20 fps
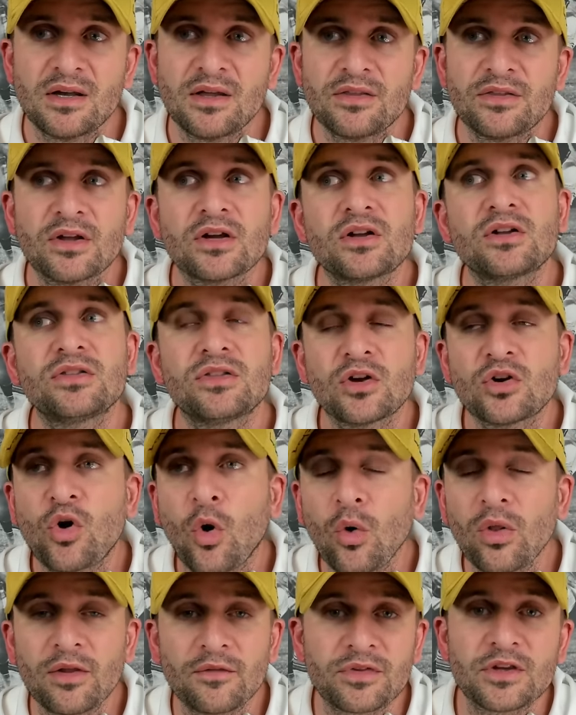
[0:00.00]
The
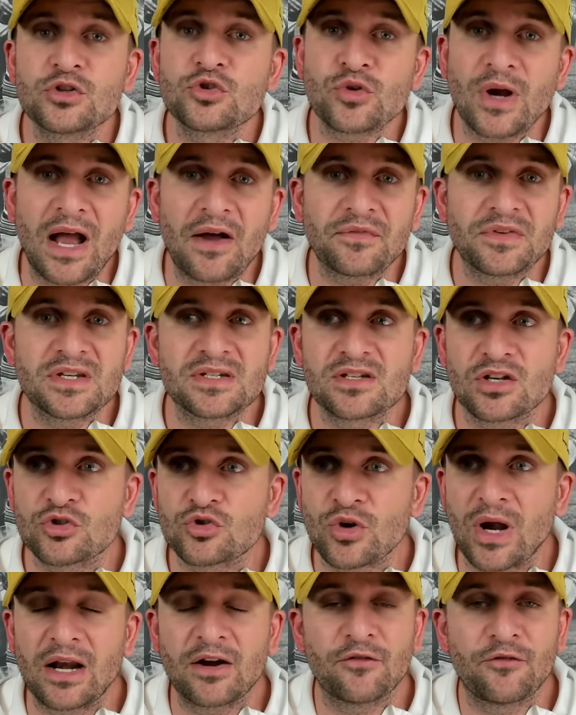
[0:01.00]
goal of the draft is to
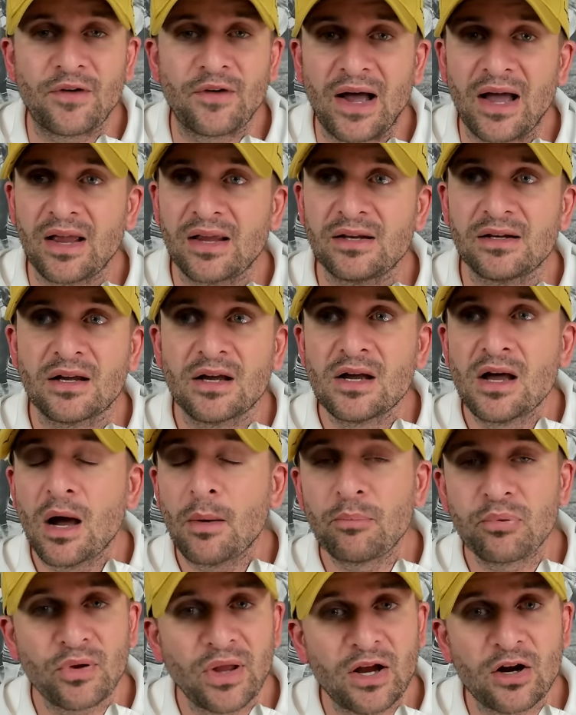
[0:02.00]
try to find a
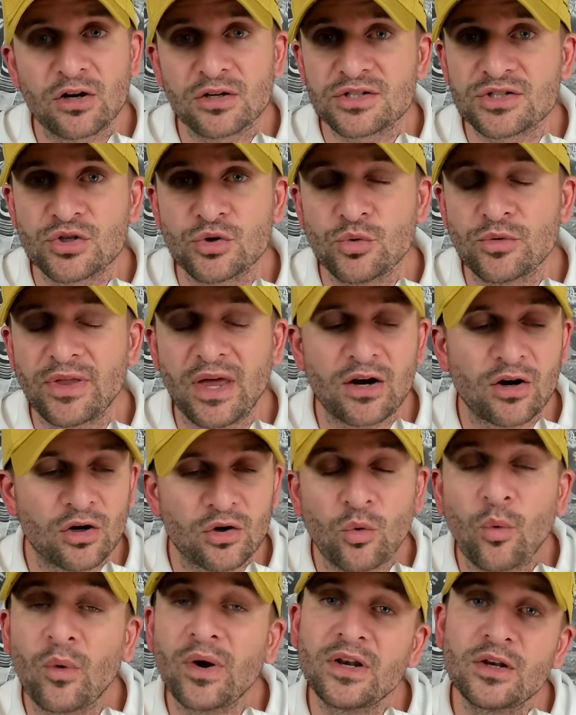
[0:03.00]
player or 2 that are
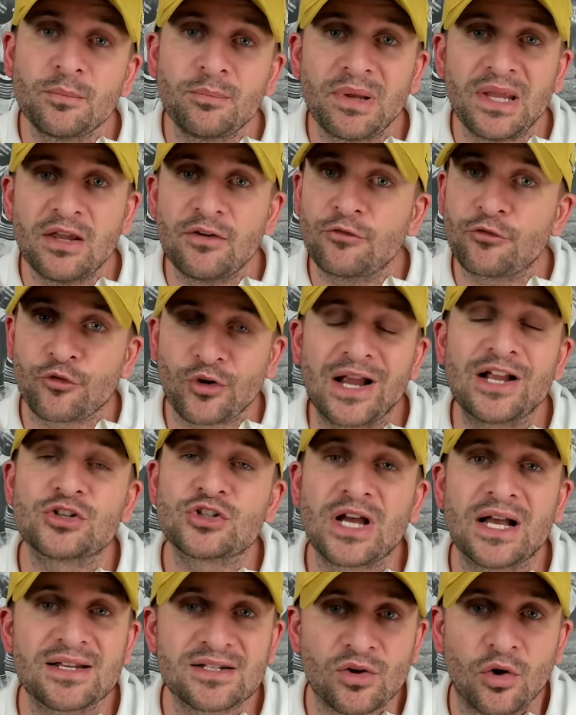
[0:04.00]
going to be
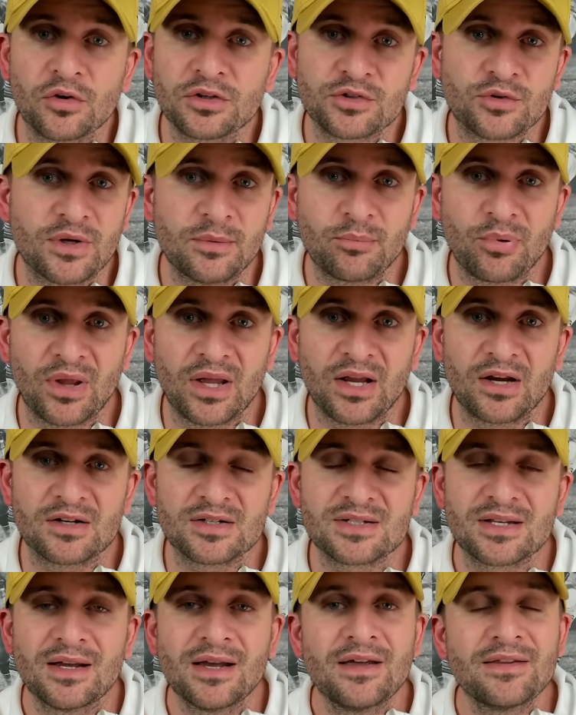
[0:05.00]
franchise-altering
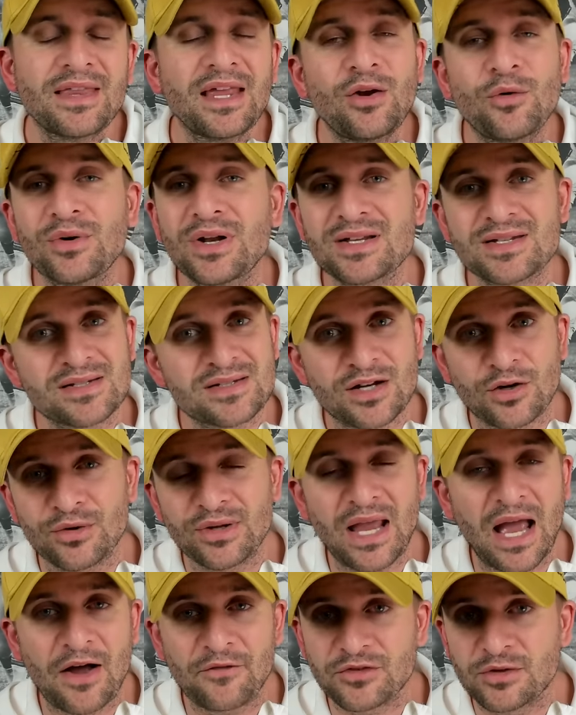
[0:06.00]
players. They don't necessarily
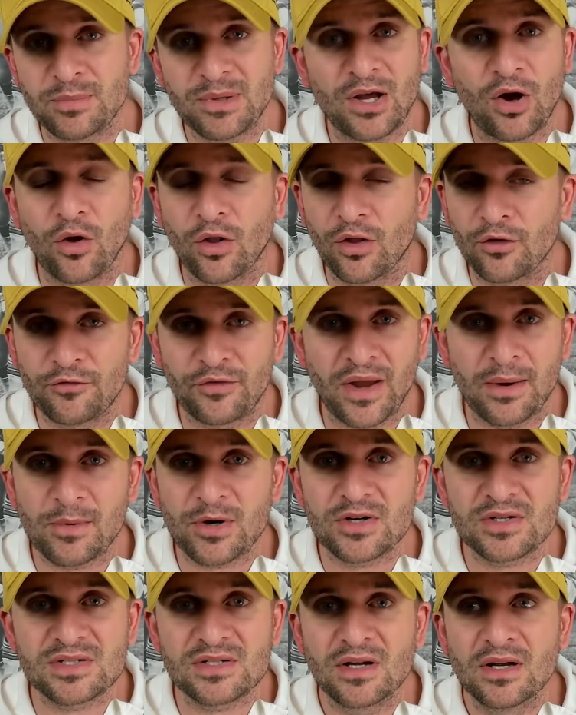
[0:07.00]
have to be Hall of
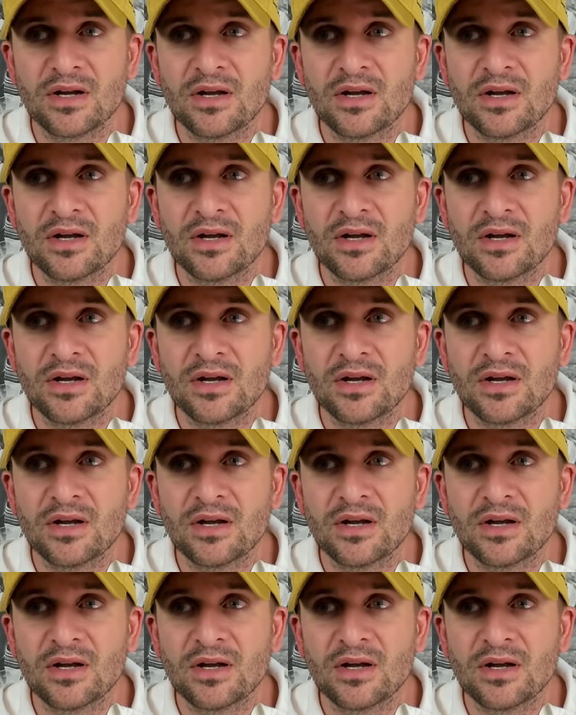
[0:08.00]
Famers.